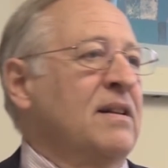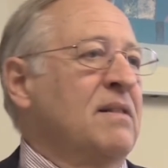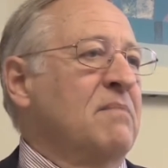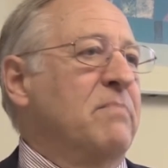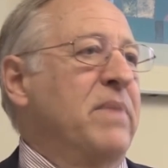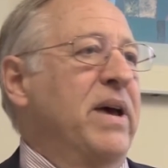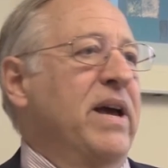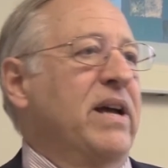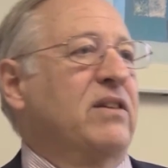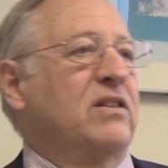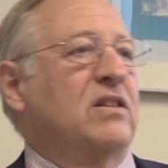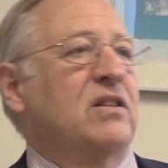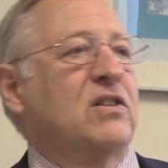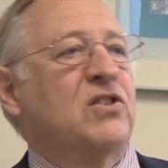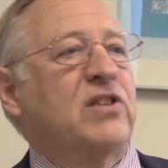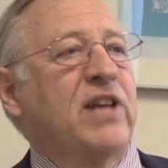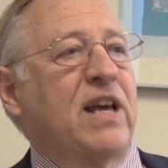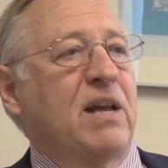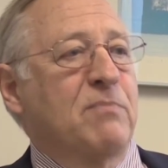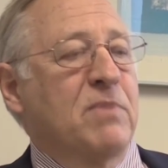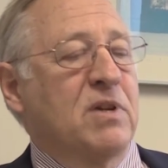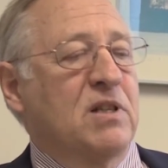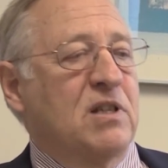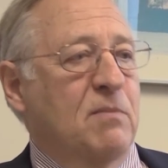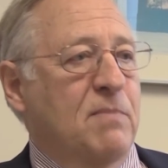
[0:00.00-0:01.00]
make
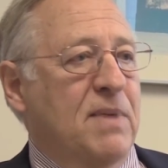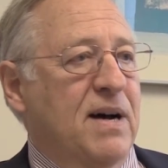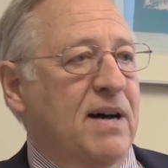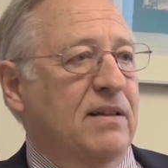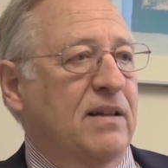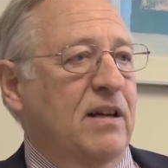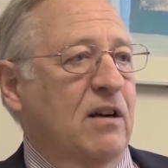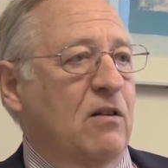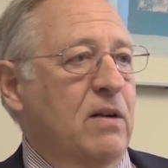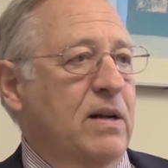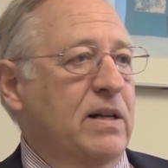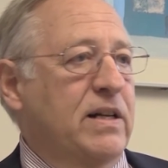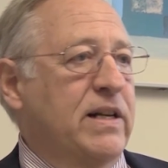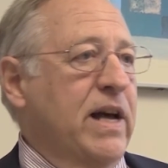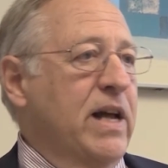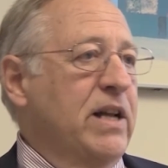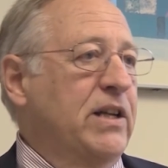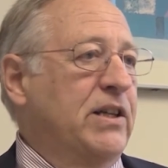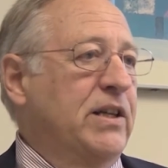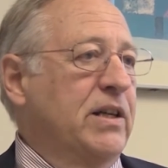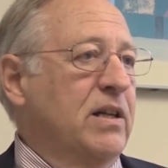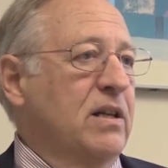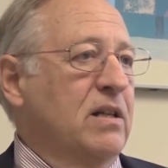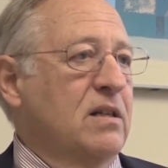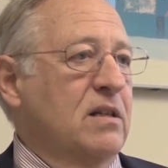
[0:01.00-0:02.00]
statements about their
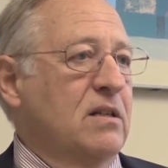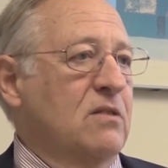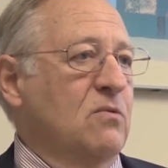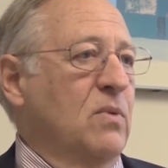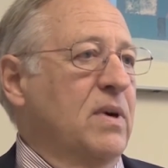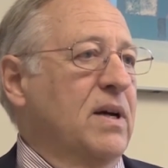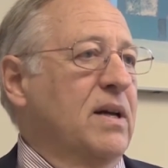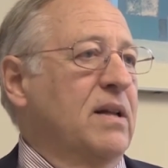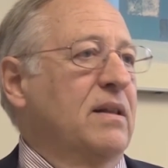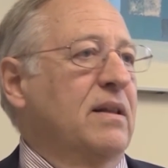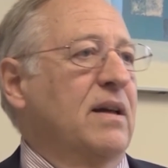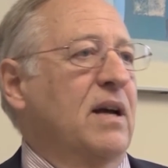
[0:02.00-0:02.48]
intentions when